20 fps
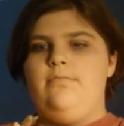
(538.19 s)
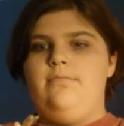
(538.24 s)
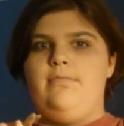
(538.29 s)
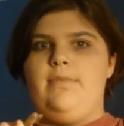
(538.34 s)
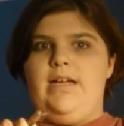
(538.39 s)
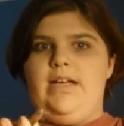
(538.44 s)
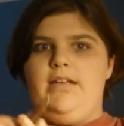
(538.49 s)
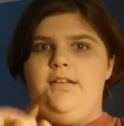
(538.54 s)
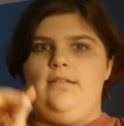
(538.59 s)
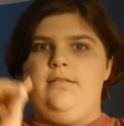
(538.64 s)

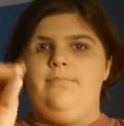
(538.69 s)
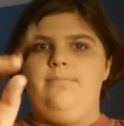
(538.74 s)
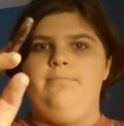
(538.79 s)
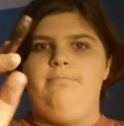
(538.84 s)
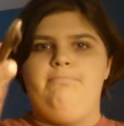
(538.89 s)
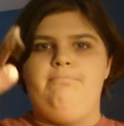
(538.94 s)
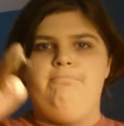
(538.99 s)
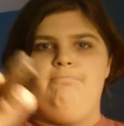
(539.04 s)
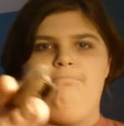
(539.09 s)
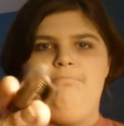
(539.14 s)
my
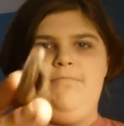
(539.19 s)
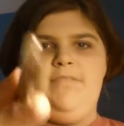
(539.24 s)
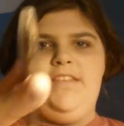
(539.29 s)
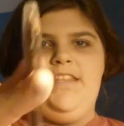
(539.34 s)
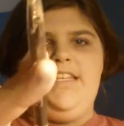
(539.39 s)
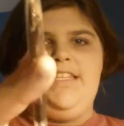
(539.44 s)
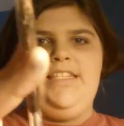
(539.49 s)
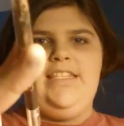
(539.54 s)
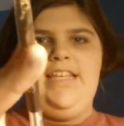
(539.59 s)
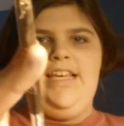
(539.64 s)

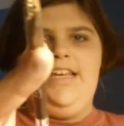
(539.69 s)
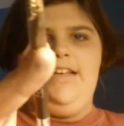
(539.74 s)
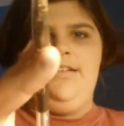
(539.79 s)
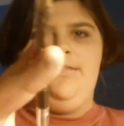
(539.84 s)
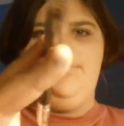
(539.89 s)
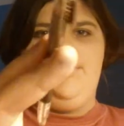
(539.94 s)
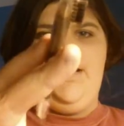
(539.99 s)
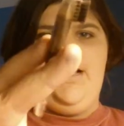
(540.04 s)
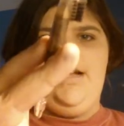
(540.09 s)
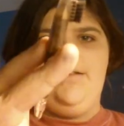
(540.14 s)

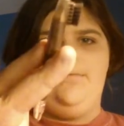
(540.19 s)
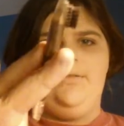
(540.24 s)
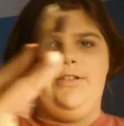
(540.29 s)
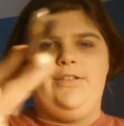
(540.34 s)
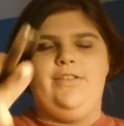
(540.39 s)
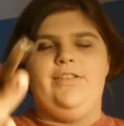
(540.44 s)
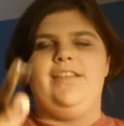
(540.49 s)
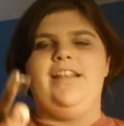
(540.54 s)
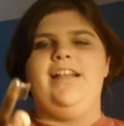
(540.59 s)
eye brushes,